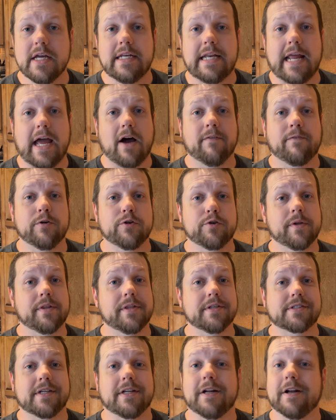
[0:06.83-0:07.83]
Now, if you're doing
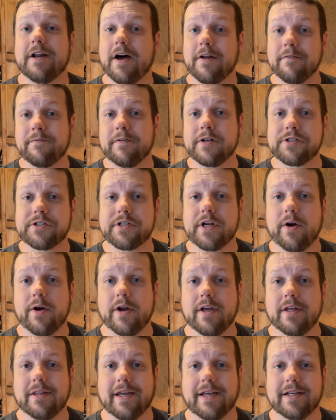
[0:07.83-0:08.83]
this in an unfinished
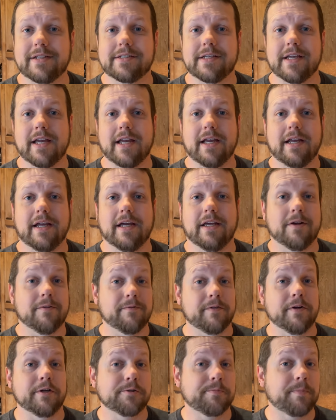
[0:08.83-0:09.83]
area, like say an
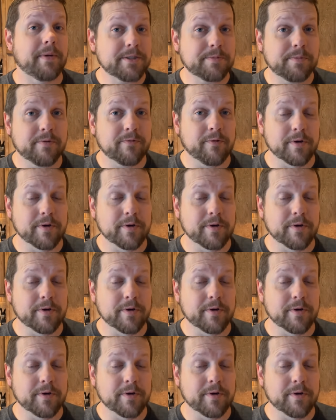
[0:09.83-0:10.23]
unfinished basement,